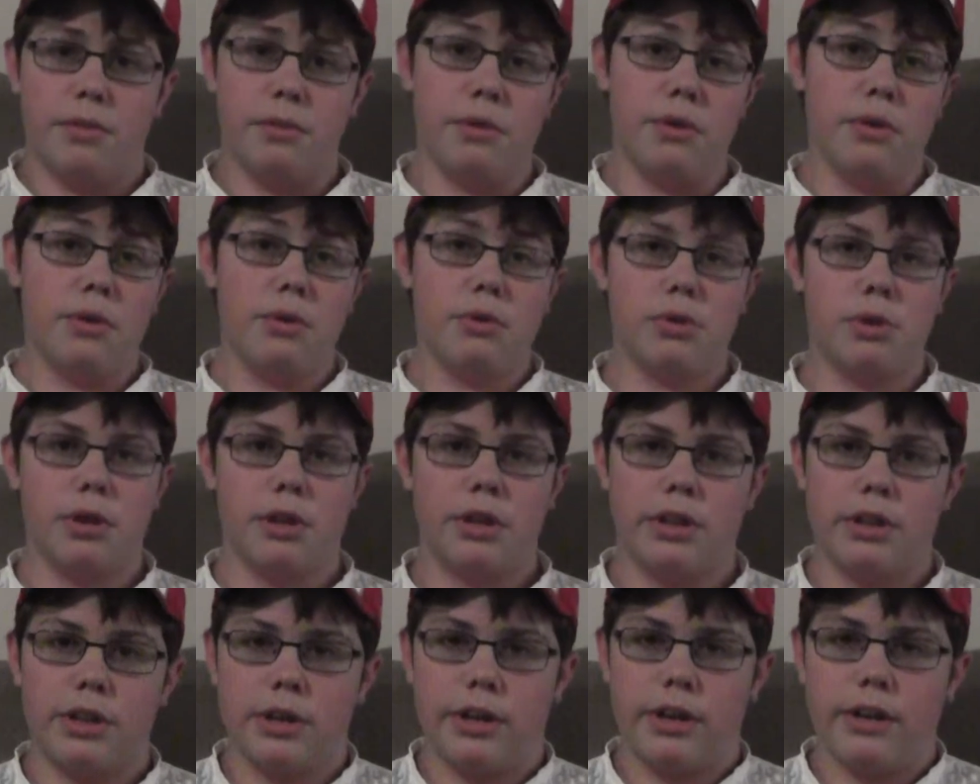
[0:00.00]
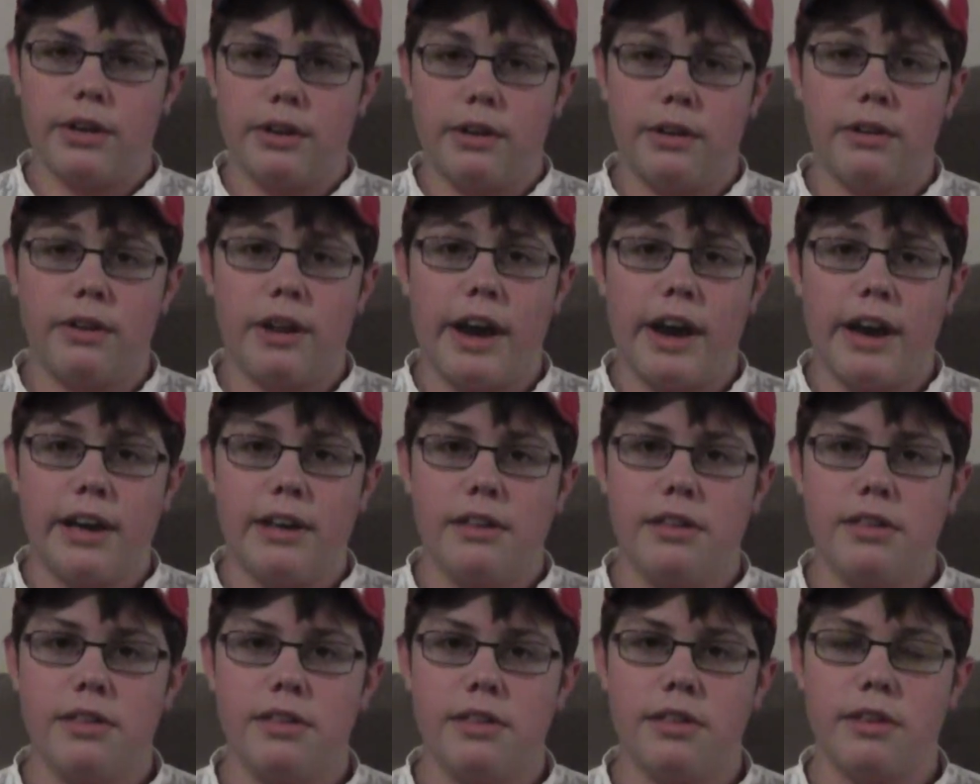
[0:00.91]
Usually the
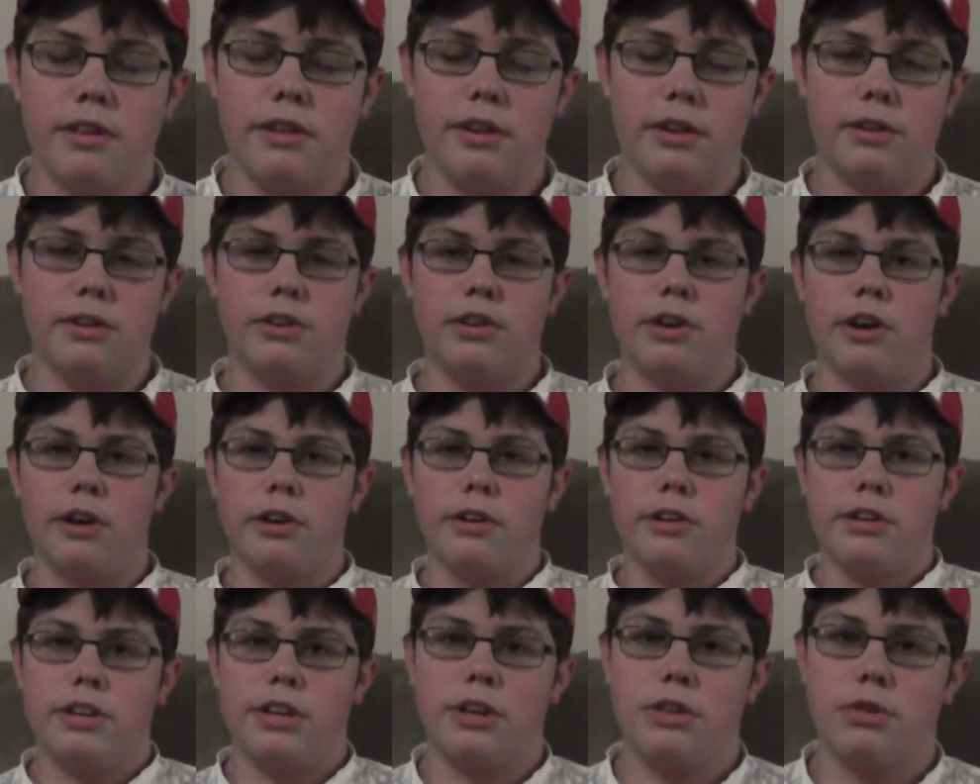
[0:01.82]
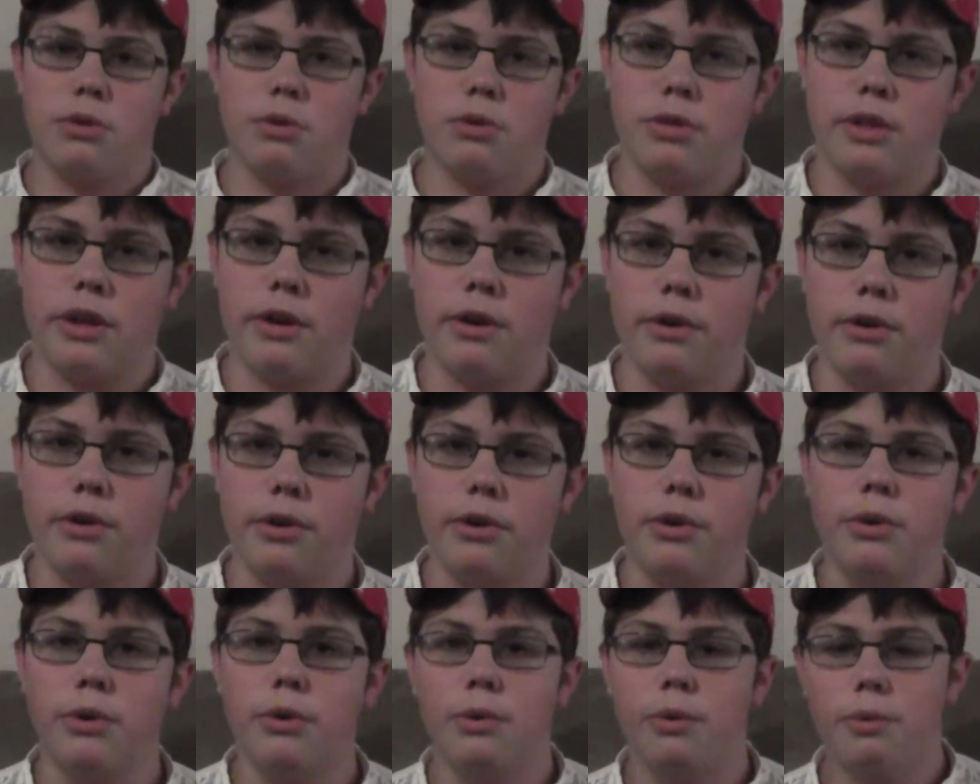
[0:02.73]
nice and young teachers that are
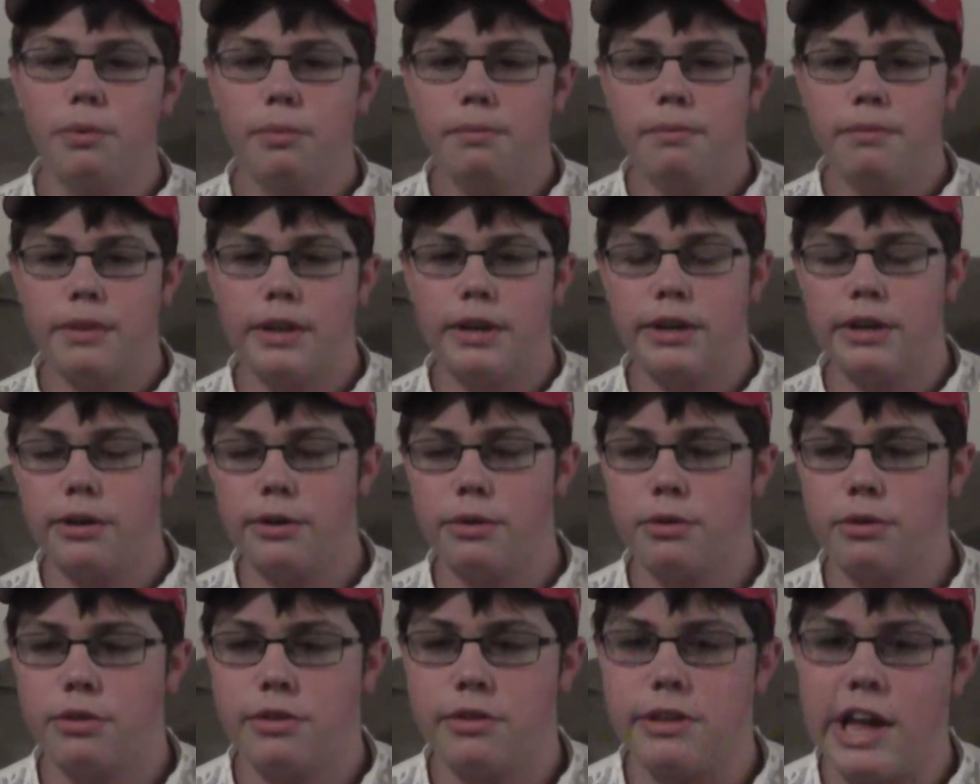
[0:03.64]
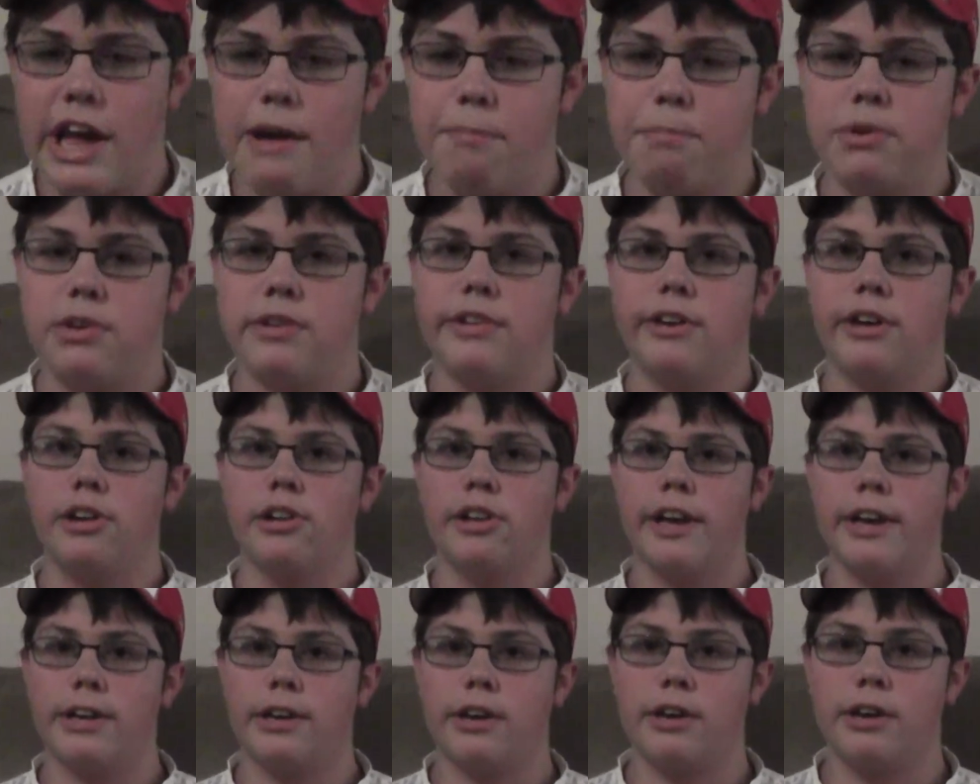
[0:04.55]
new, they don't snap until
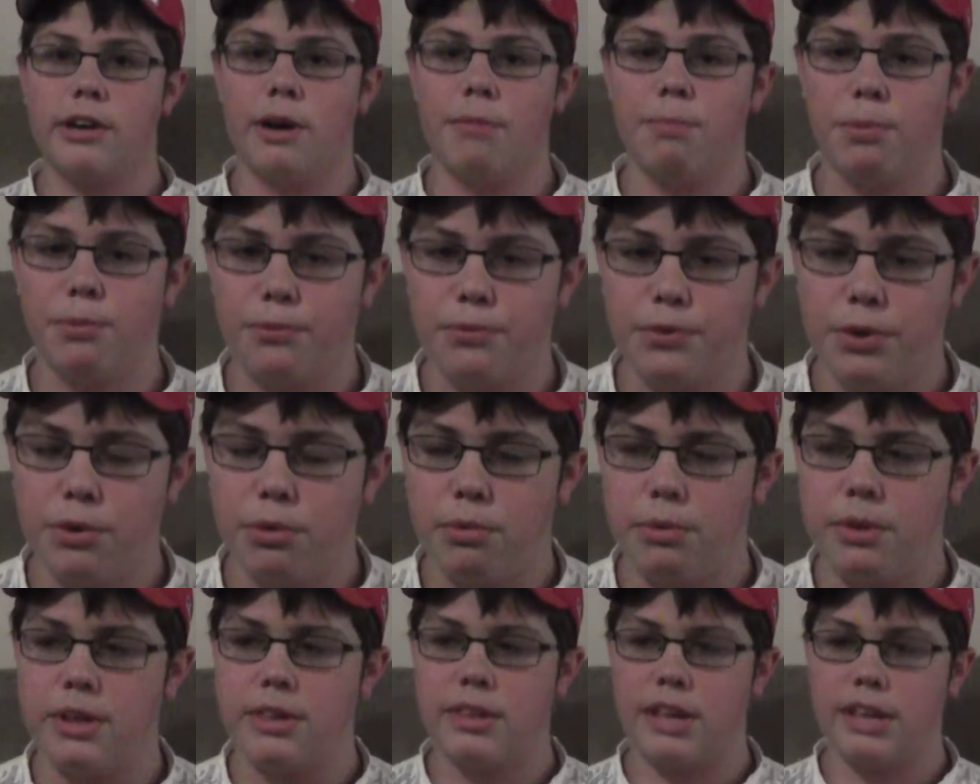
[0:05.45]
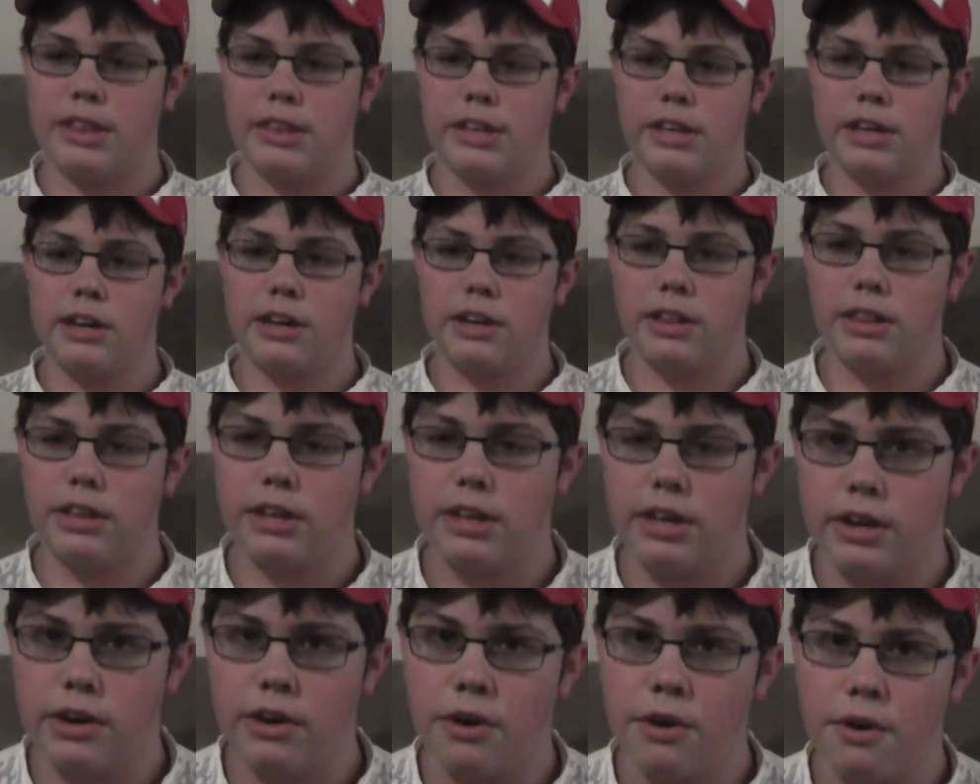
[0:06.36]
like a few weeks at the end of the
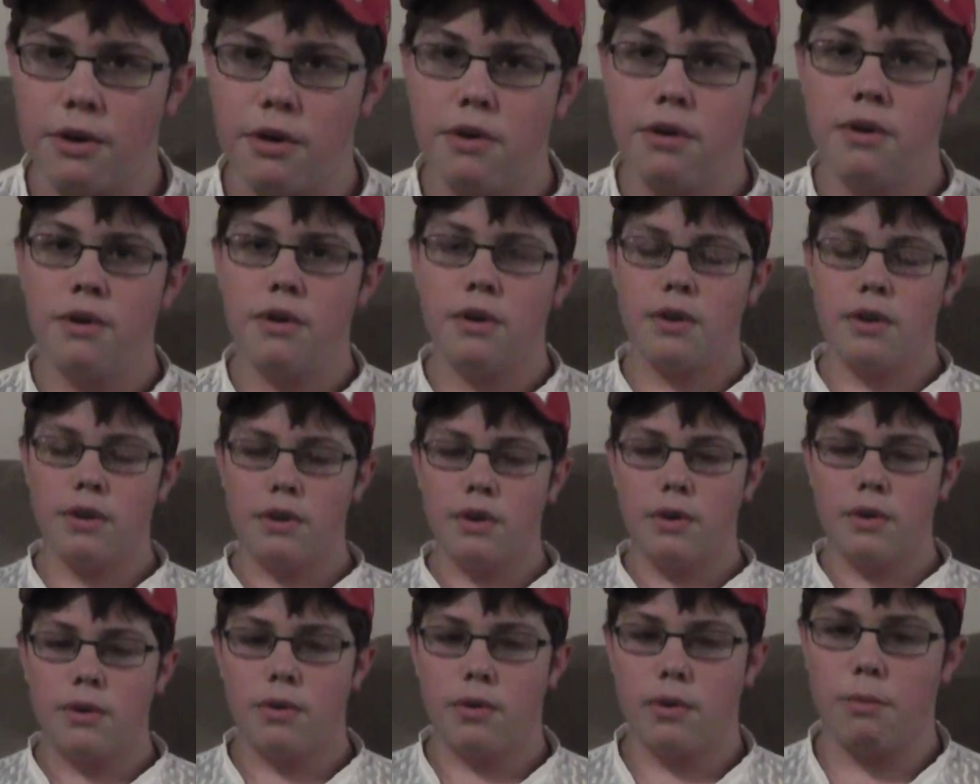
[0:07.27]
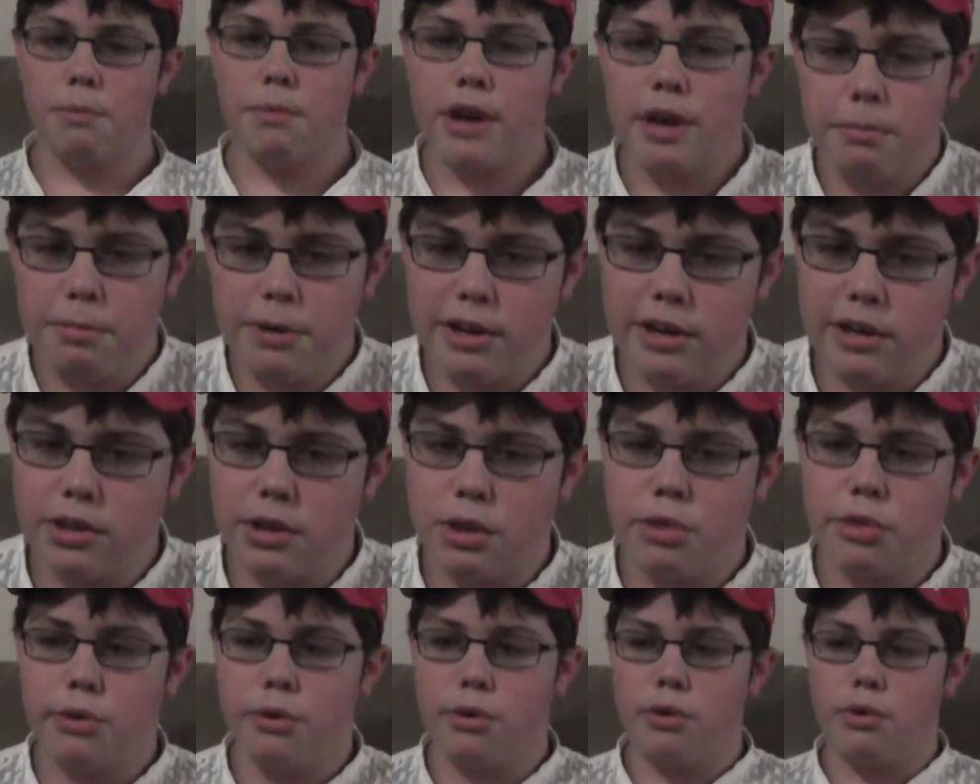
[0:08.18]
year, or maybe in the
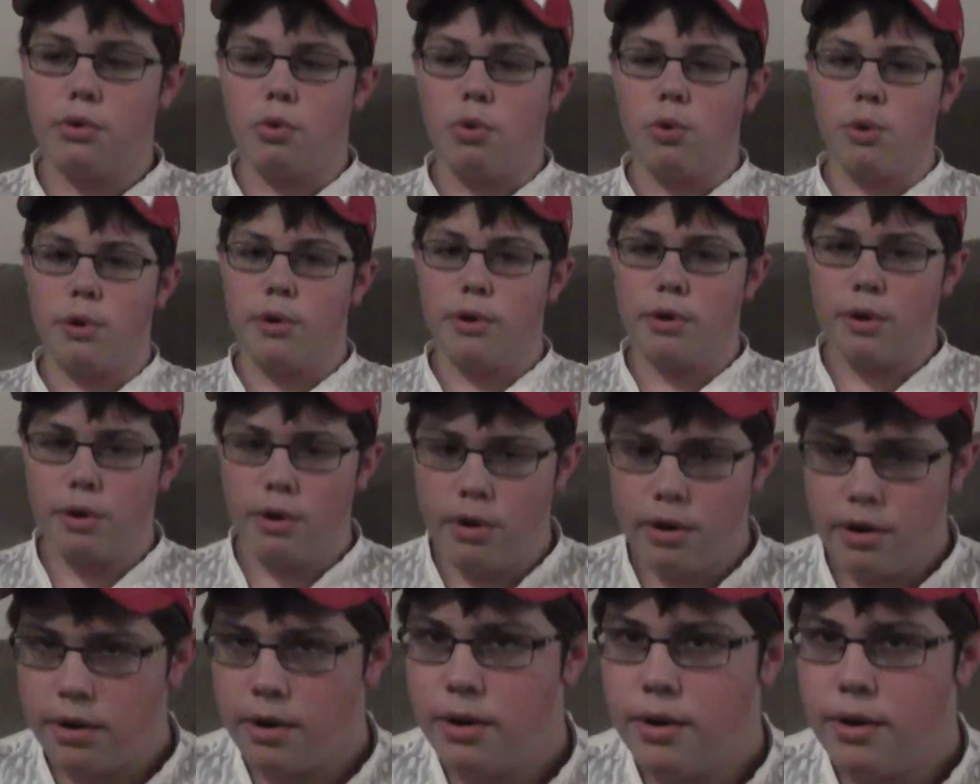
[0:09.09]
third quarter.